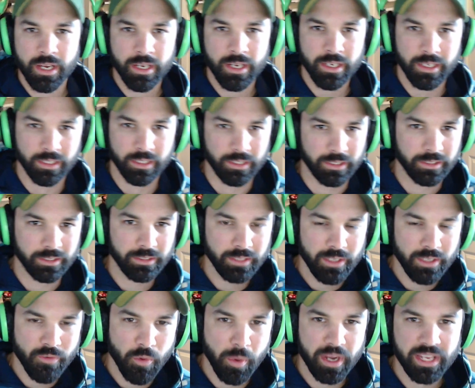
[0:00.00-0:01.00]
Hello
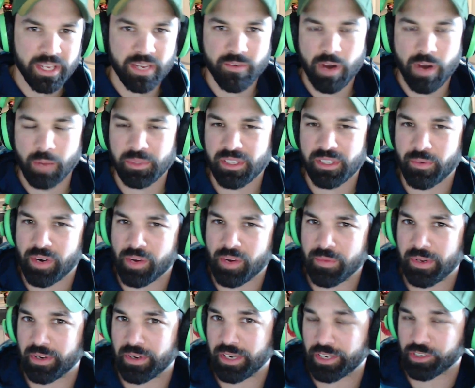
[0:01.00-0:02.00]
everybody, Ian Robson, welcome to
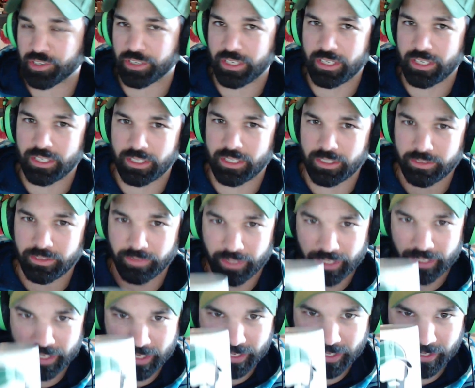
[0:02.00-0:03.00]
our edition of
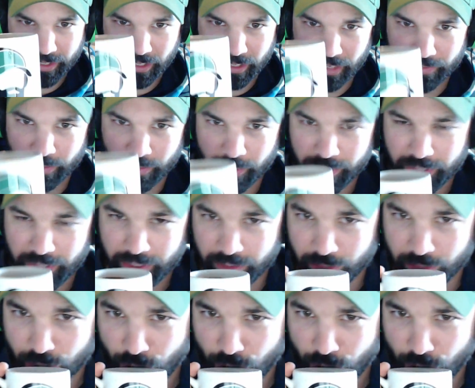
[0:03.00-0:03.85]
Coffee with Ian.